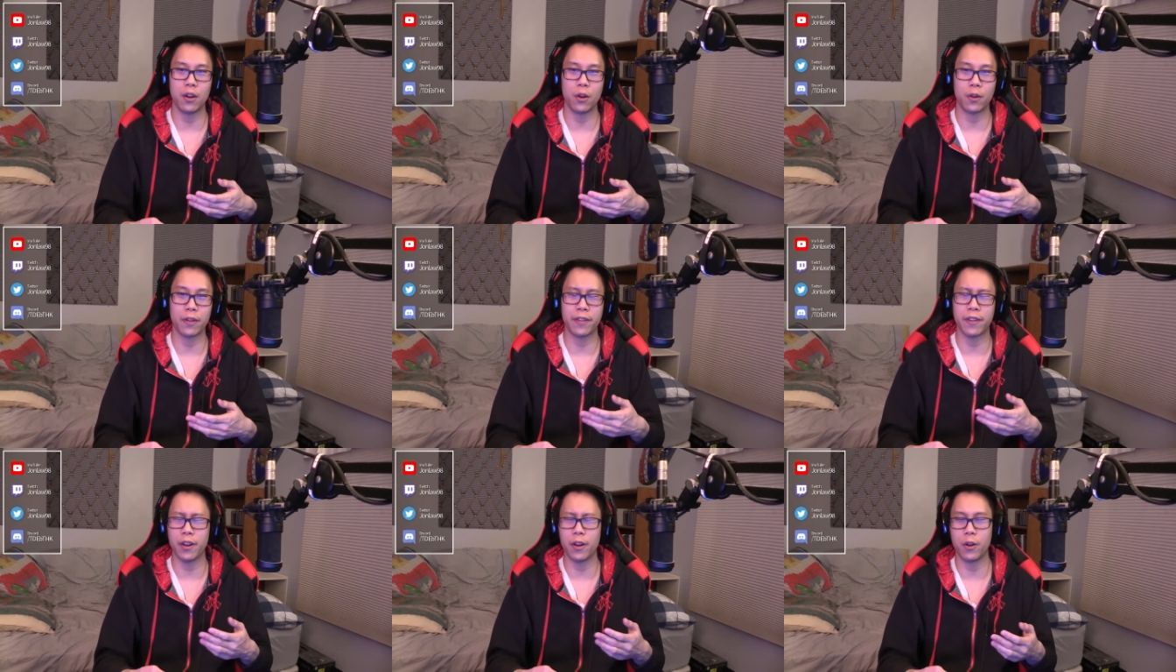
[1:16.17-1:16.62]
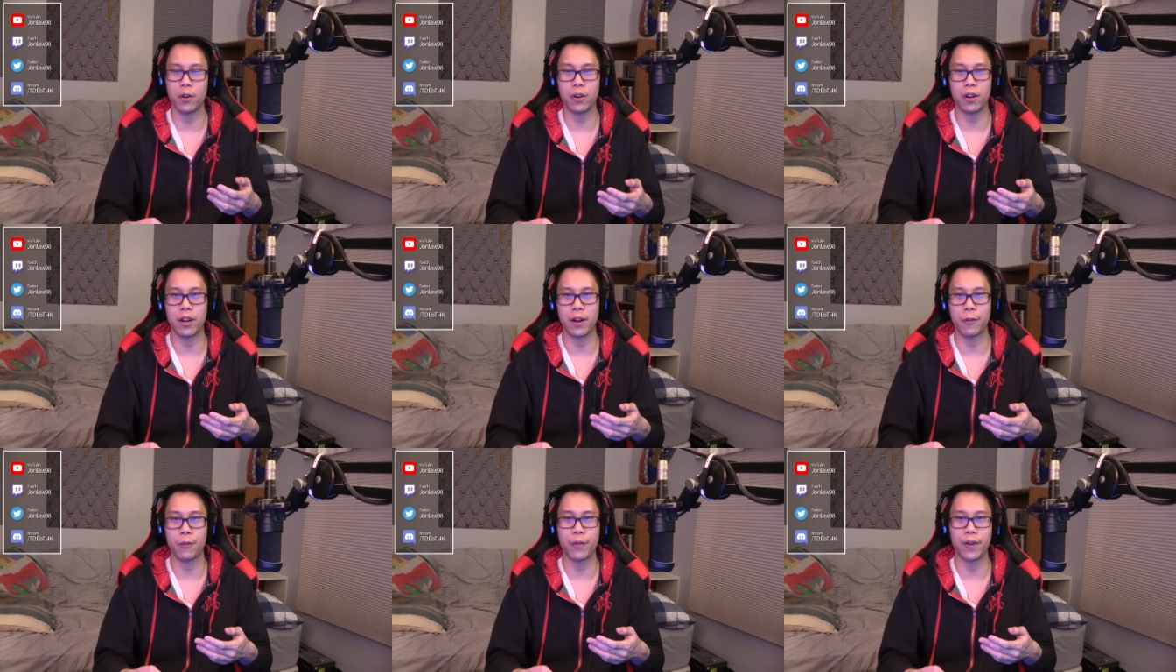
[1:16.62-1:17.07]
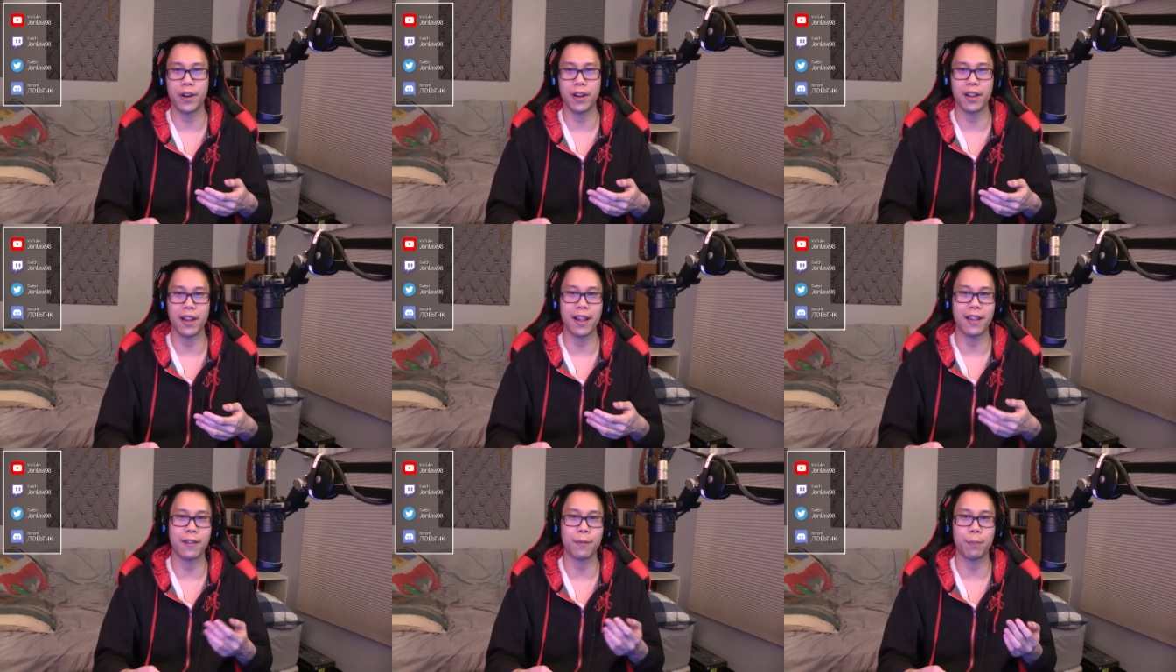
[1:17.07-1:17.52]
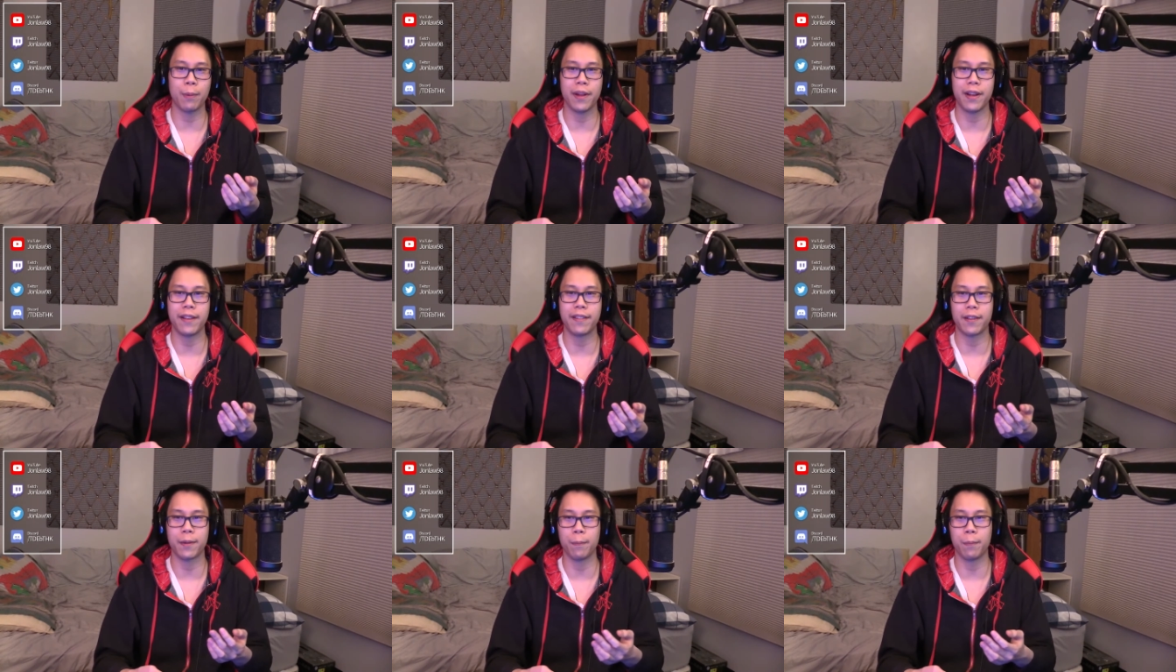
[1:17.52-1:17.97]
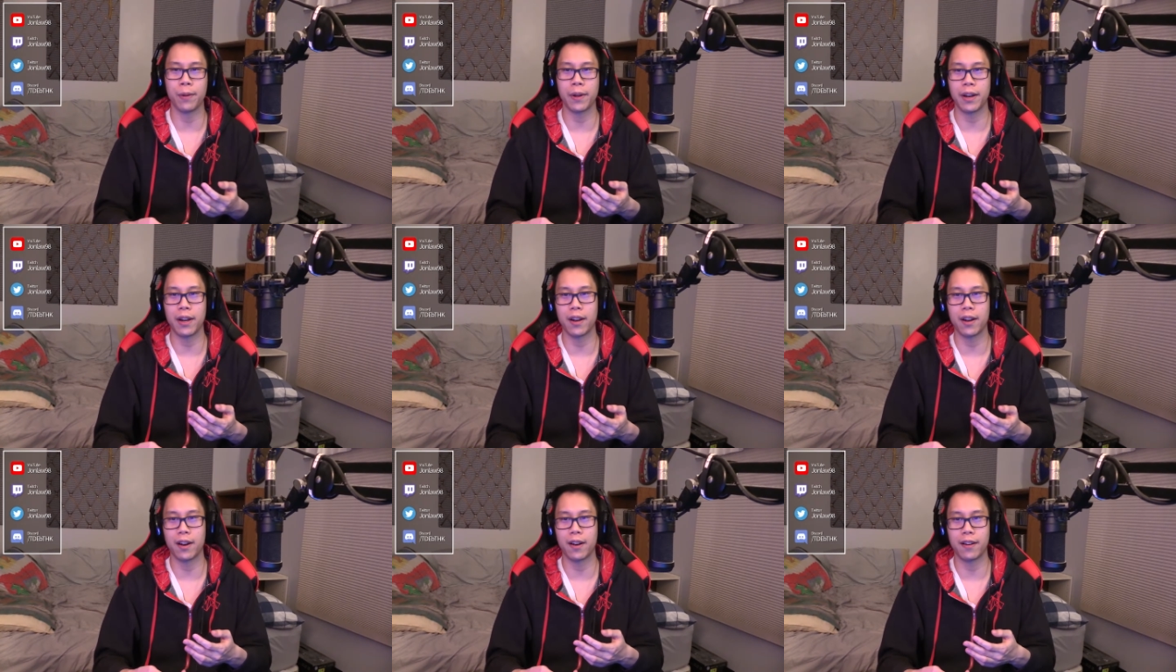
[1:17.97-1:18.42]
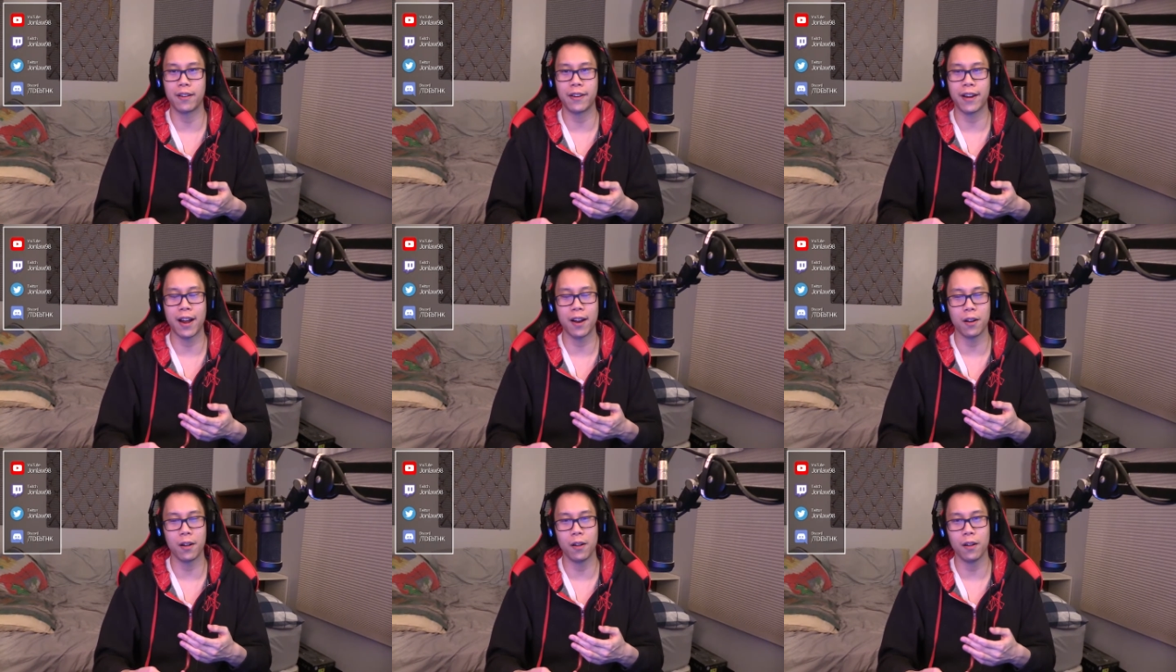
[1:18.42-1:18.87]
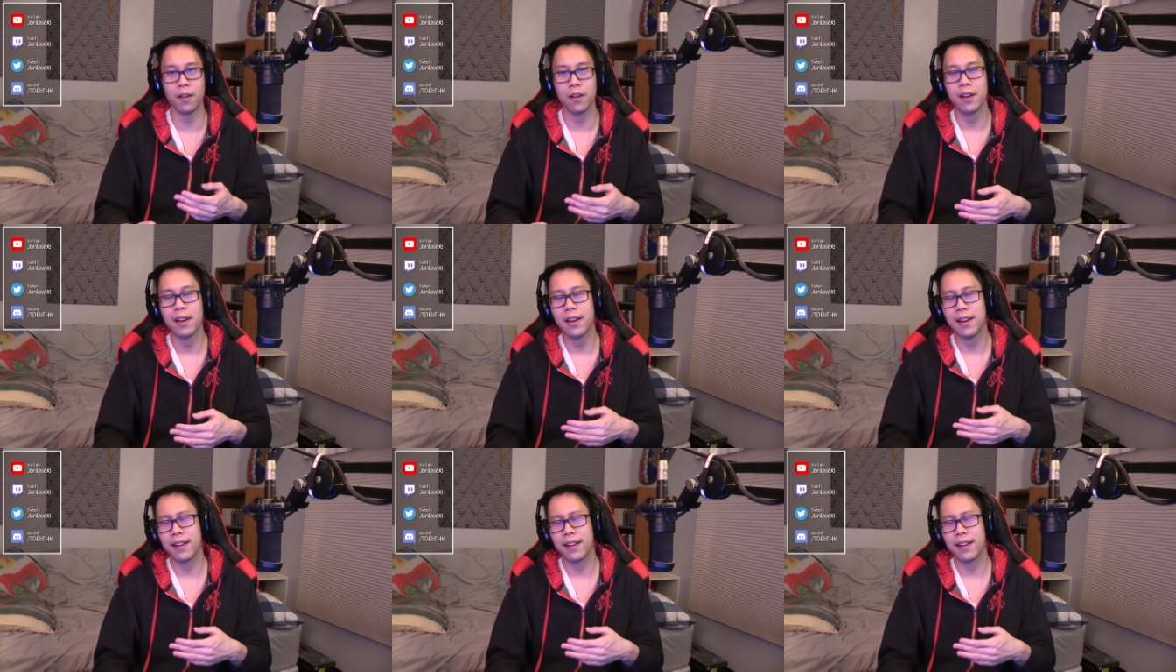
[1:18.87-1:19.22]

or so different Let's Plays completed on the channel